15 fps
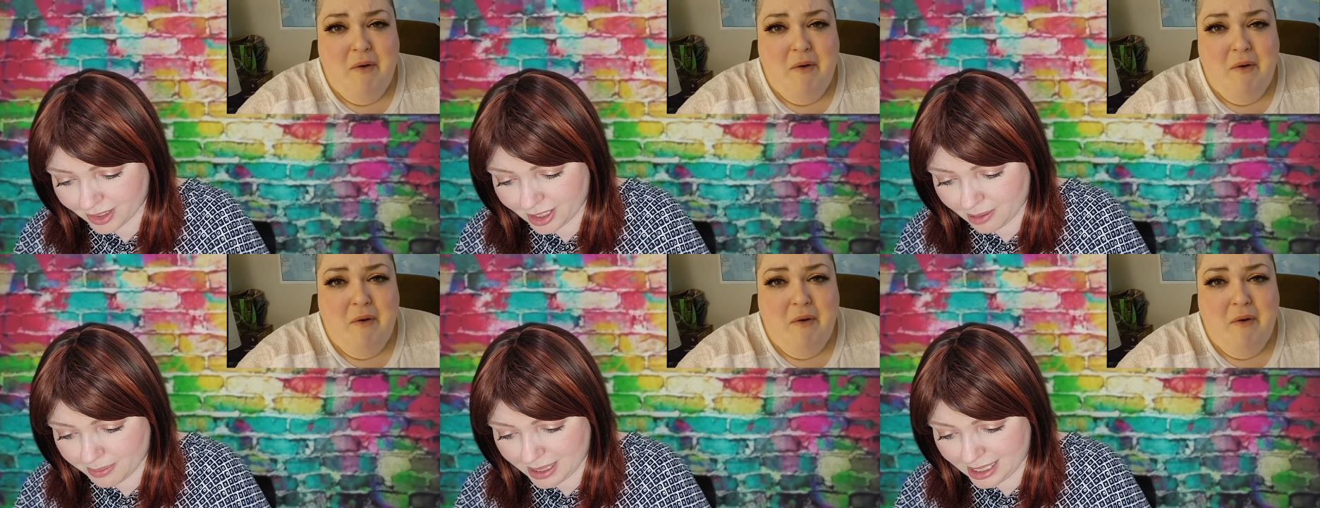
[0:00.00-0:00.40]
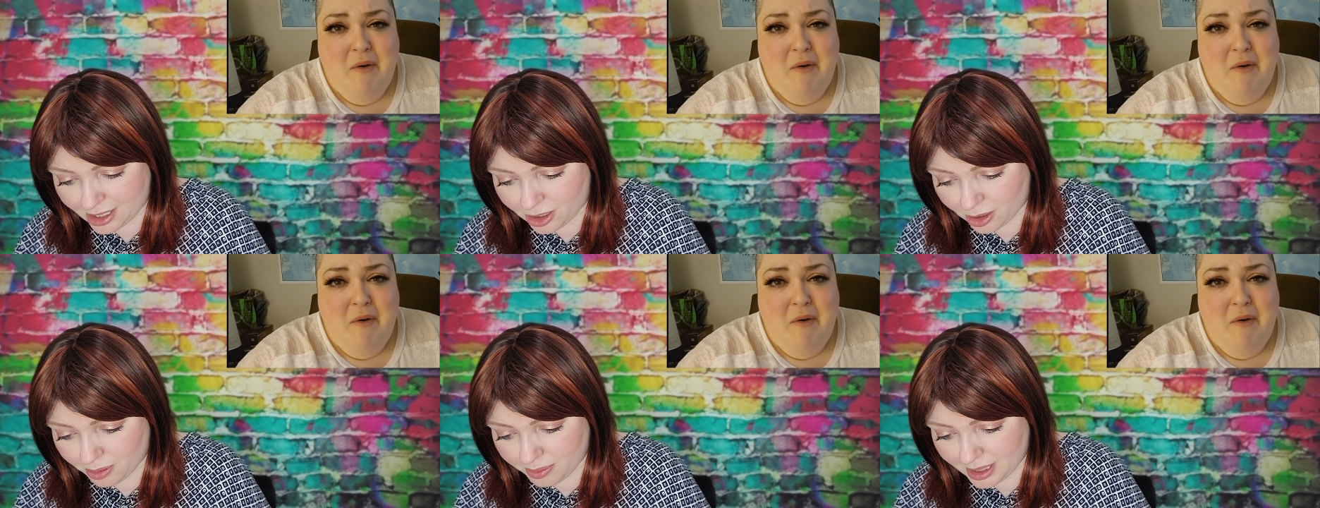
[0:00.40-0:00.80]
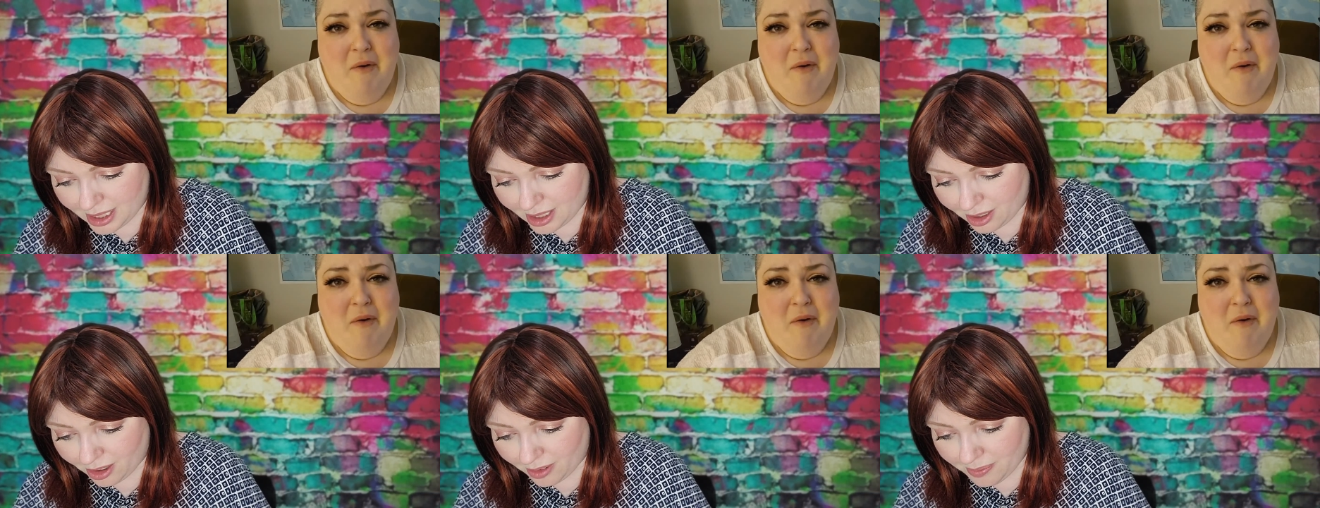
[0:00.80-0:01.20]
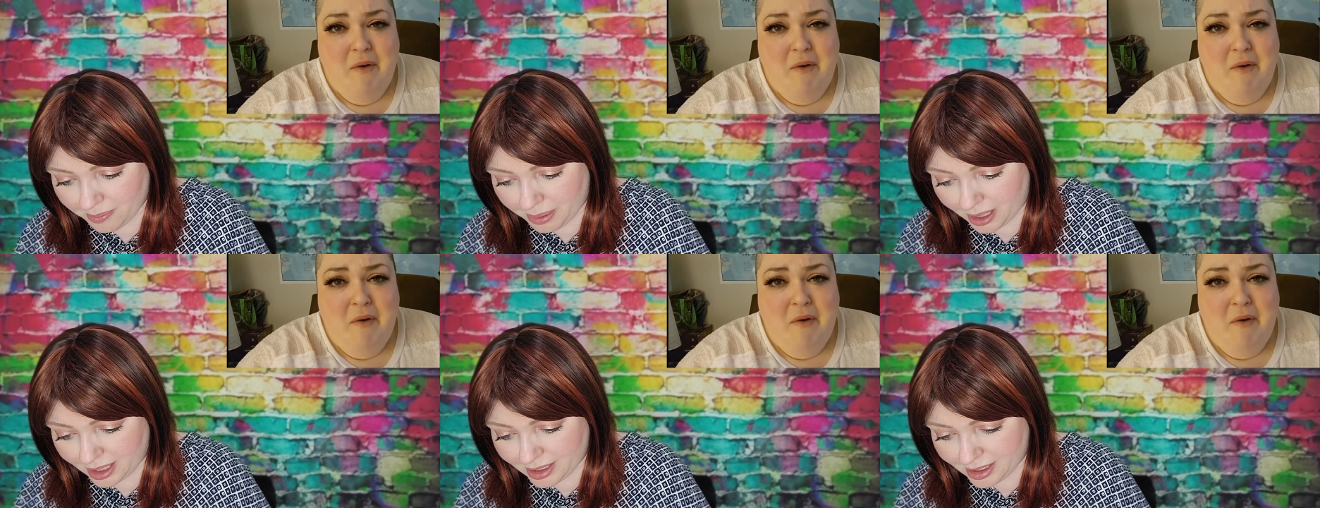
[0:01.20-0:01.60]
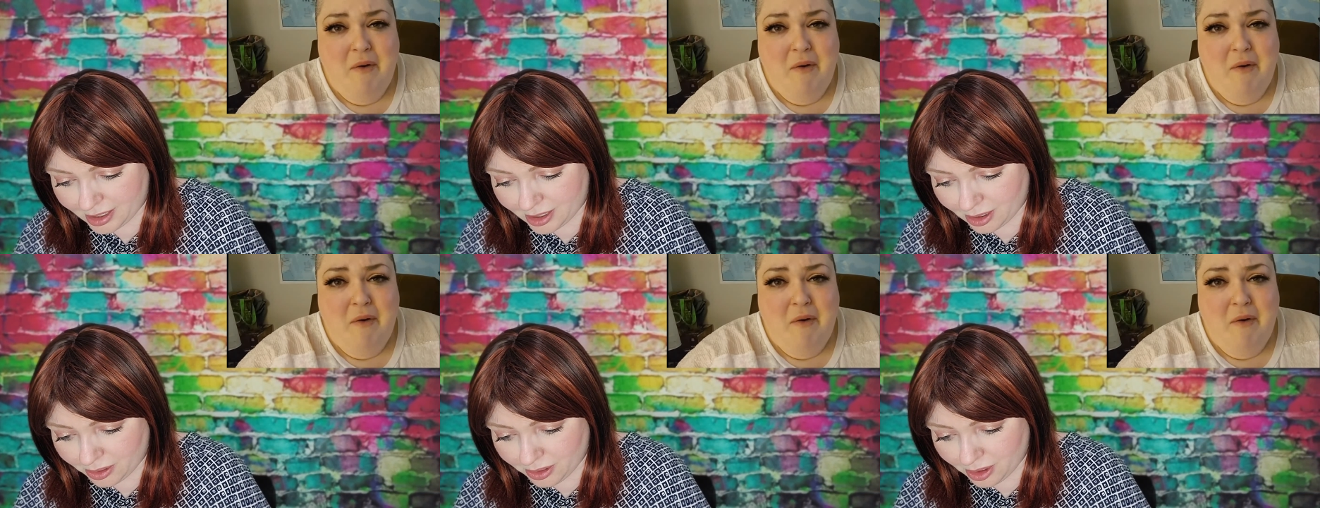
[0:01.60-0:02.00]
Speaker 1: to be zoomed in on, but I
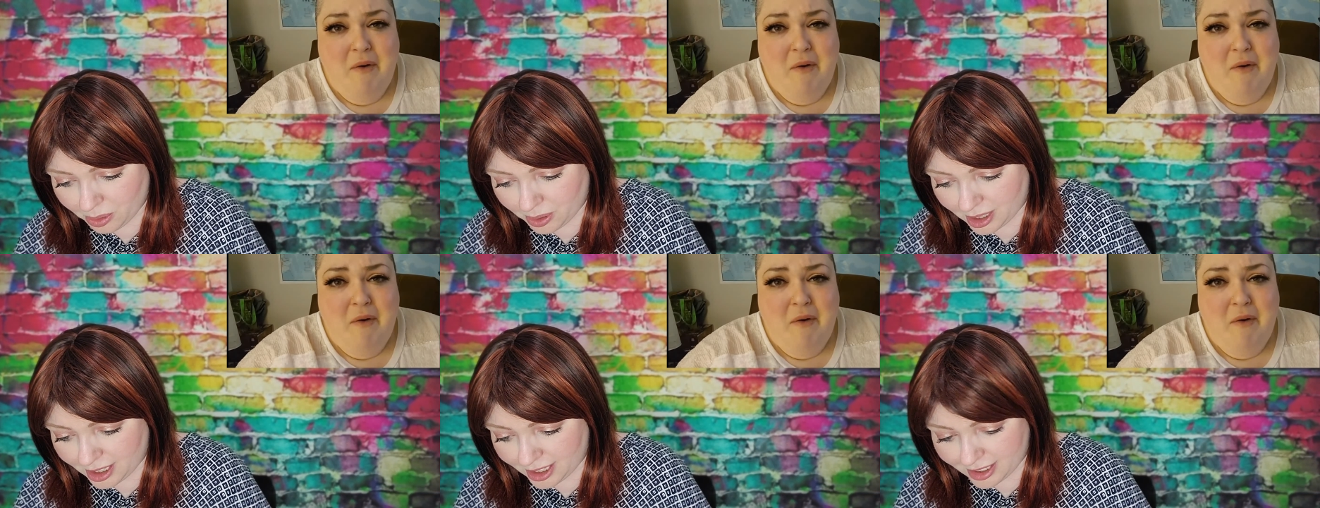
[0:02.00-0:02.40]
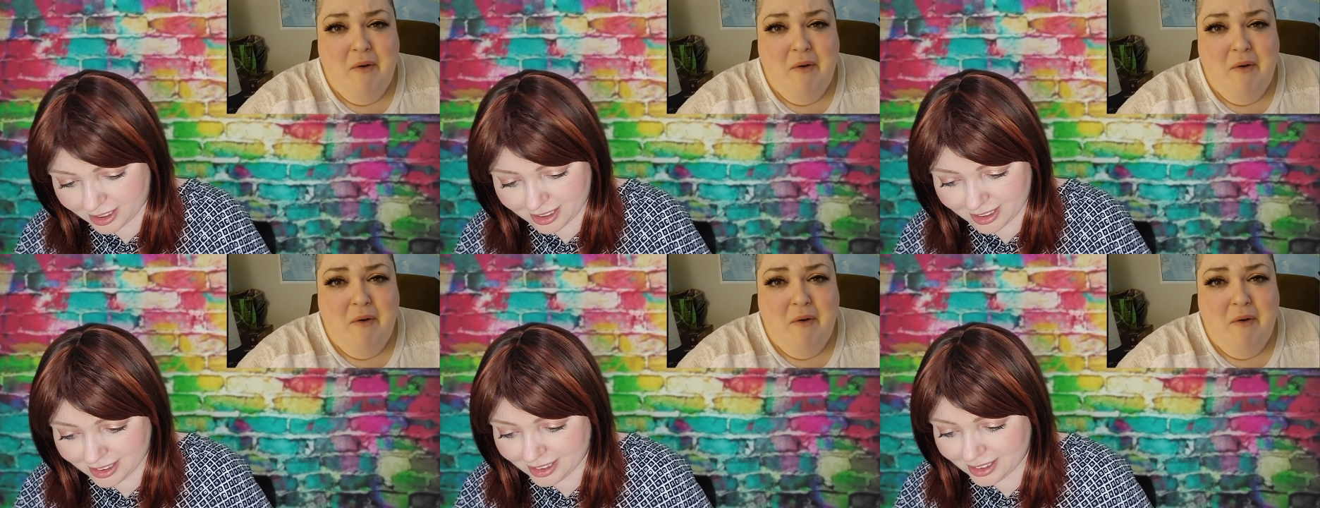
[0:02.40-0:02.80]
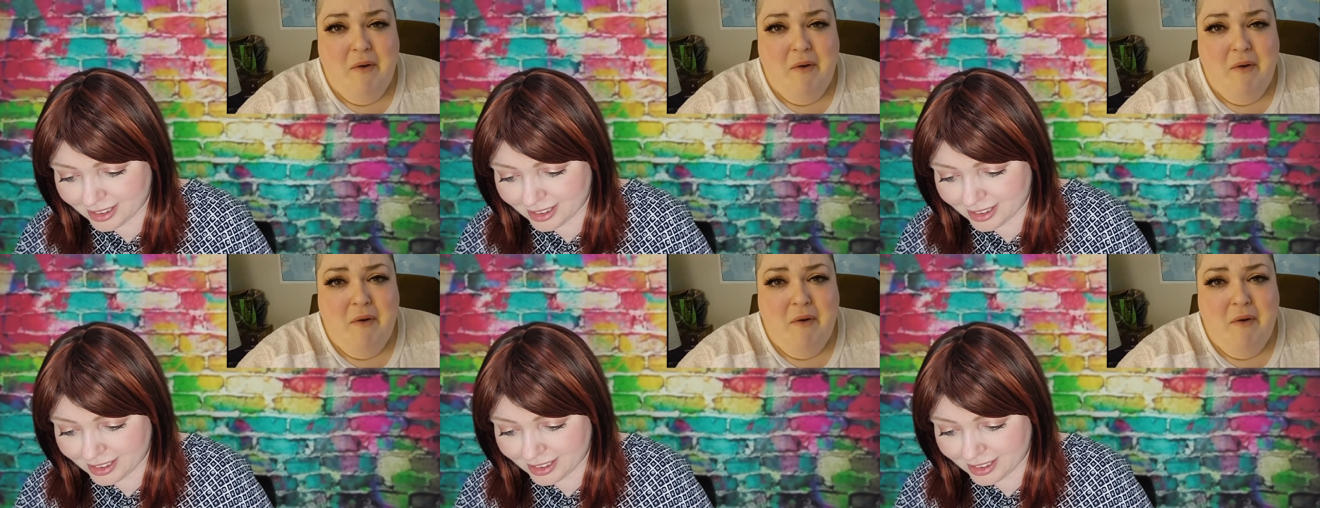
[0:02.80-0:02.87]
don't know what it is.